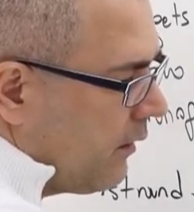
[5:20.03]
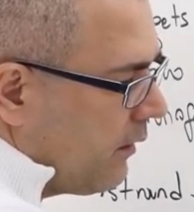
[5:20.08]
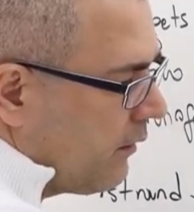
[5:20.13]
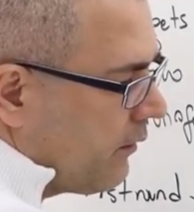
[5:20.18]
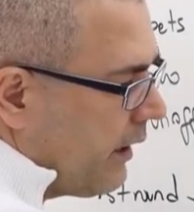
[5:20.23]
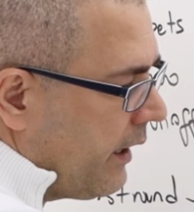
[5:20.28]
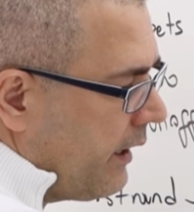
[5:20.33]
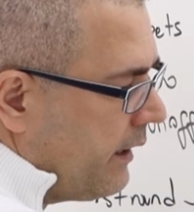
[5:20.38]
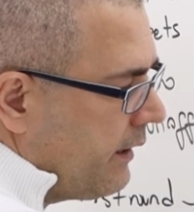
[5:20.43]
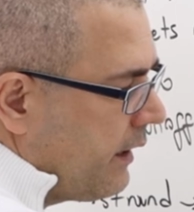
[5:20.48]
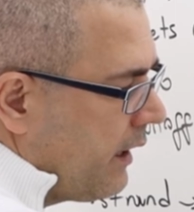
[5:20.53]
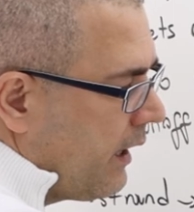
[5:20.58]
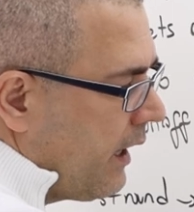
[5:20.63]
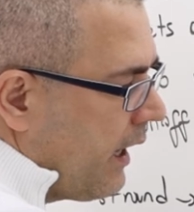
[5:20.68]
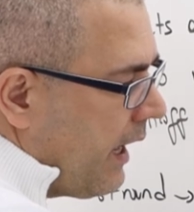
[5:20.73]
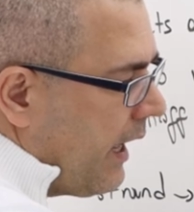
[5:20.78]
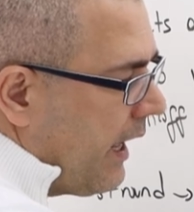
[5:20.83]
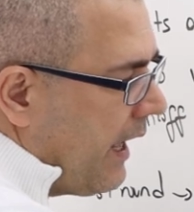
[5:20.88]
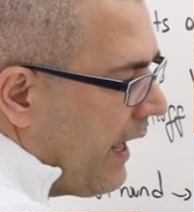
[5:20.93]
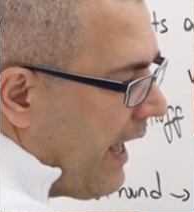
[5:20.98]
All right.
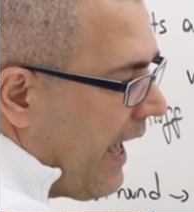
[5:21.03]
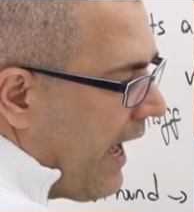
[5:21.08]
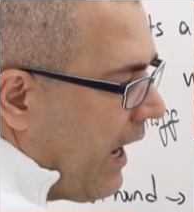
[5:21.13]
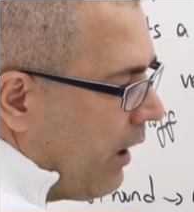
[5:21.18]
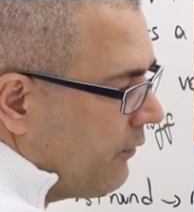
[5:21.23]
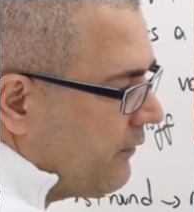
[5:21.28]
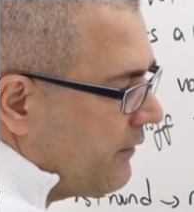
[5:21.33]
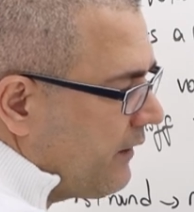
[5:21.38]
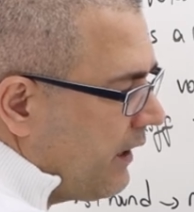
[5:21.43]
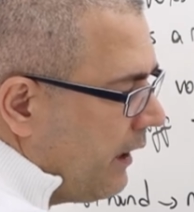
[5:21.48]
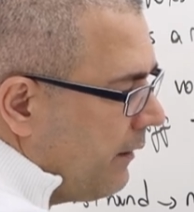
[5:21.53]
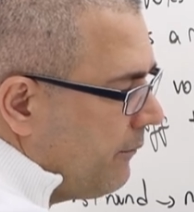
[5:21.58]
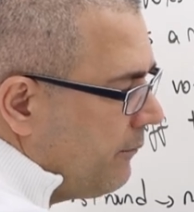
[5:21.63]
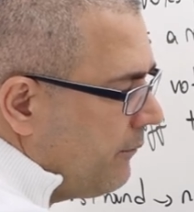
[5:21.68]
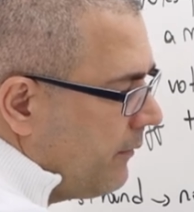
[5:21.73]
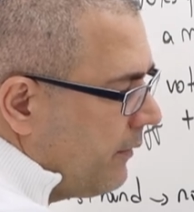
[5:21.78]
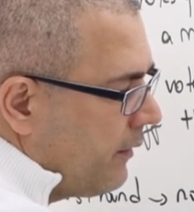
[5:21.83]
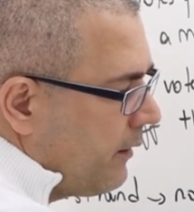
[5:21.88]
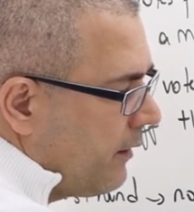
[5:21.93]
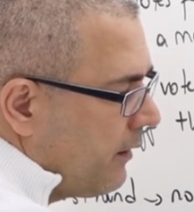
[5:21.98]
Uh,
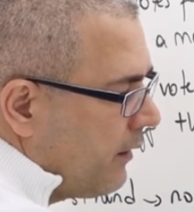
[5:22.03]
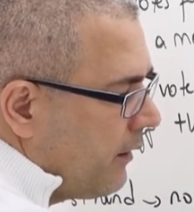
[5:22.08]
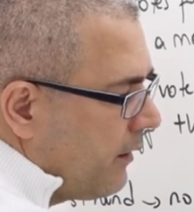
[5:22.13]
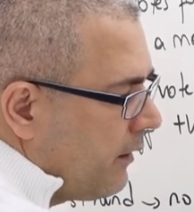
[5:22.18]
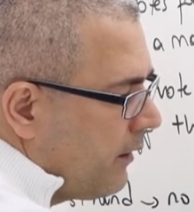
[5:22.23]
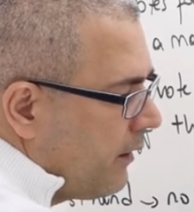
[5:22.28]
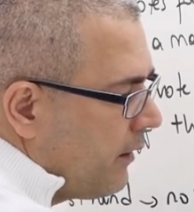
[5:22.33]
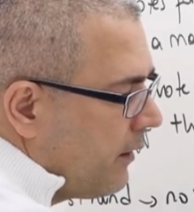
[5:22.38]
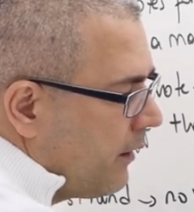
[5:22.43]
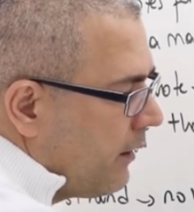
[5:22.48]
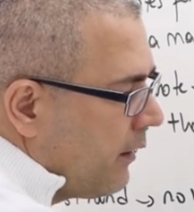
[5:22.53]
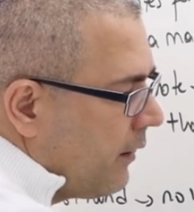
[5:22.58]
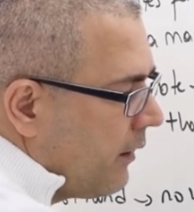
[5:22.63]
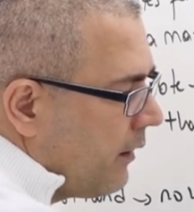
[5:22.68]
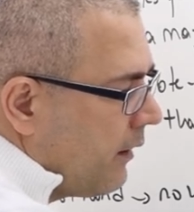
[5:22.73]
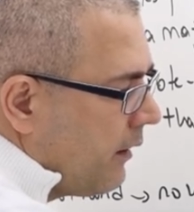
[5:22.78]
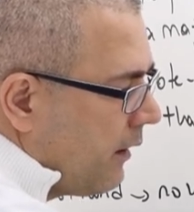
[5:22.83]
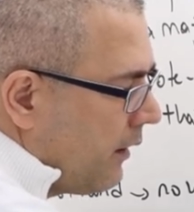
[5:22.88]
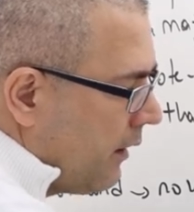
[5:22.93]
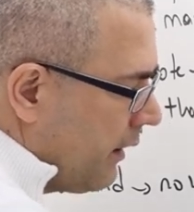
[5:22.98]
outcome
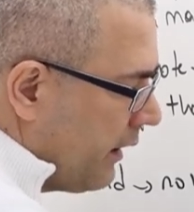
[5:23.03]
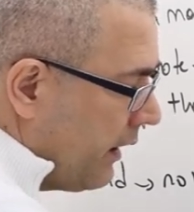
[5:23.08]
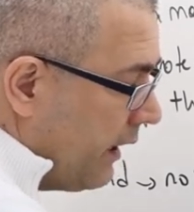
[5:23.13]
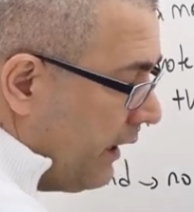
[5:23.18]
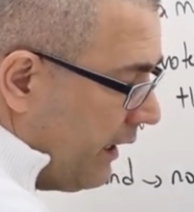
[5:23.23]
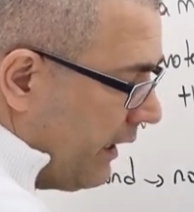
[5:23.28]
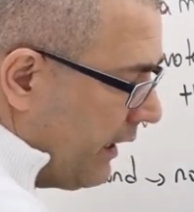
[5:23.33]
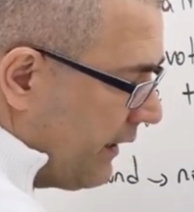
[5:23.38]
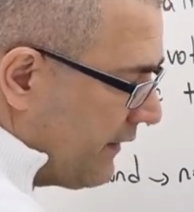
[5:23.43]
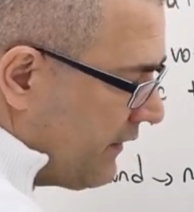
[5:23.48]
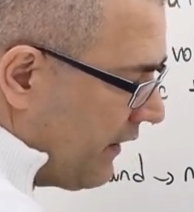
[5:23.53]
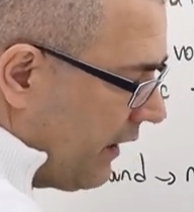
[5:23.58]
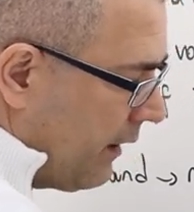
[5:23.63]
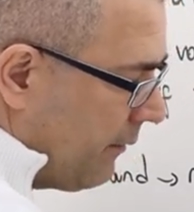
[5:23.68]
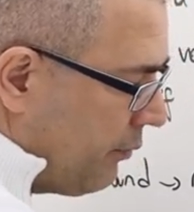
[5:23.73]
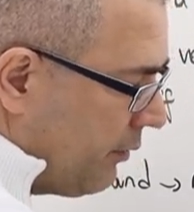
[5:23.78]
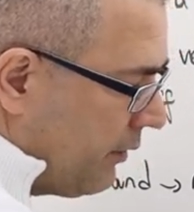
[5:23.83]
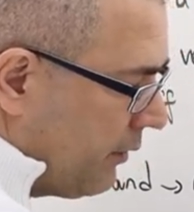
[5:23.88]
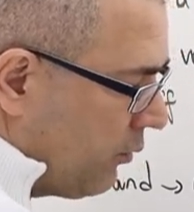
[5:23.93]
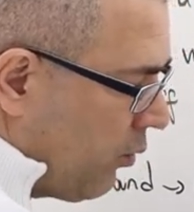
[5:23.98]
in
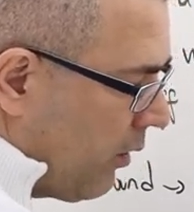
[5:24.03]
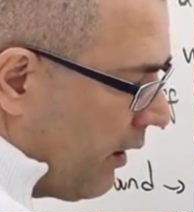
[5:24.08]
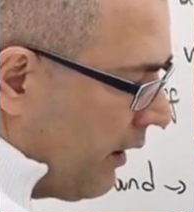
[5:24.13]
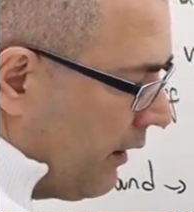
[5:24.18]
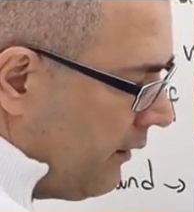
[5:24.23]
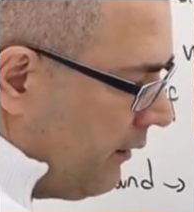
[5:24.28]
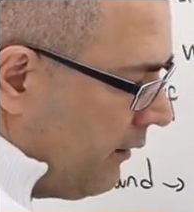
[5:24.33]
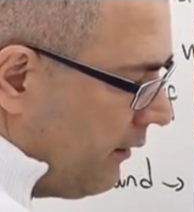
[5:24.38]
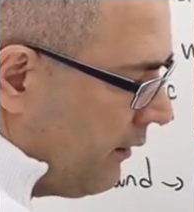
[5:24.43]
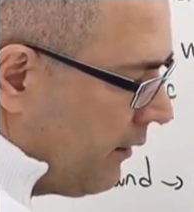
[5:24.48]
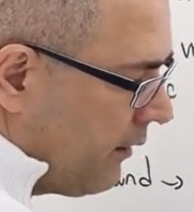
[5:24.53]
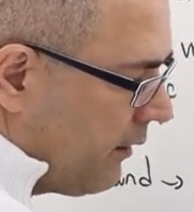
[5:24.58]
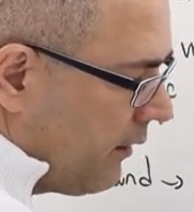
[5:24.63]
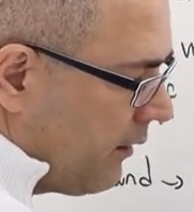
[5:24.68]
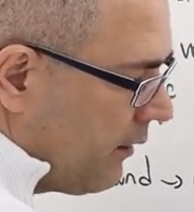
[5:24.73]
example one